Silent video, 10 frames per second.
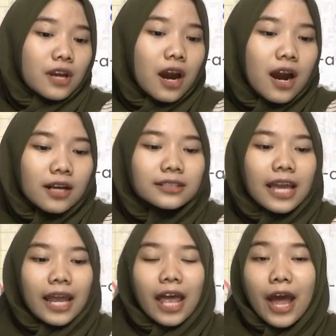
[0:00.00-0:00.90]
cards
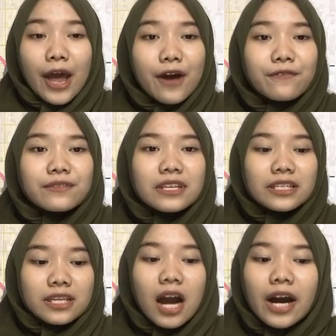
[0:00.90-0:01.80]
and have the
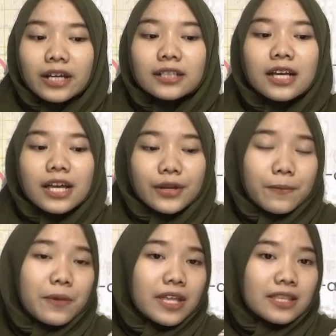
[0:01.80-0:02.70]
child
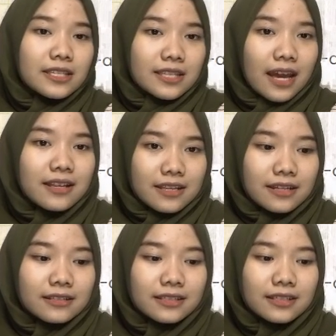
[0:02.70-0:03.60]
repeat the
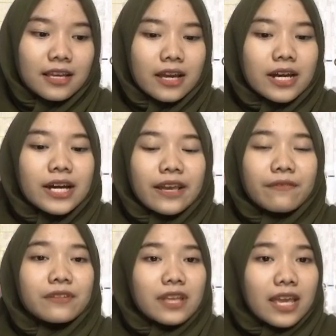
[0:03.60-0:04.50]
sentence. If
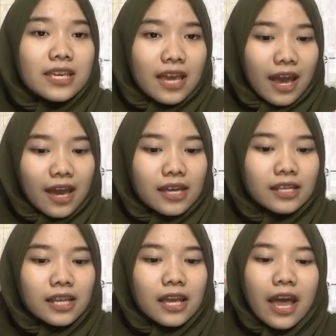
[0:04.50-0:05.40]
they can,
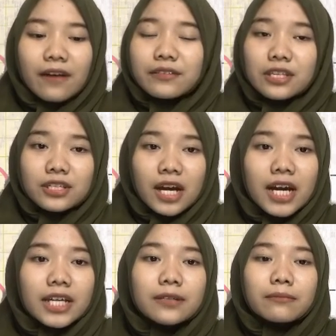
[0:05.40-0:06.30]
have the
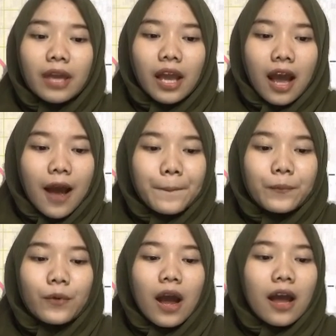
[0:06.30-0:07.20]
child make up
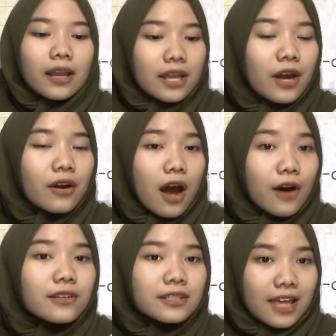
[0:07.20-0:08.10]
their
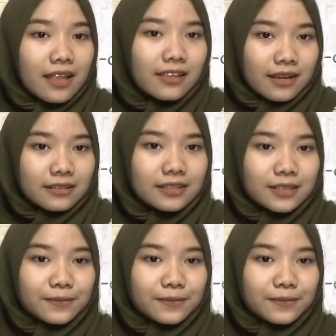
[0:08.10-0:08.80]
own sentence.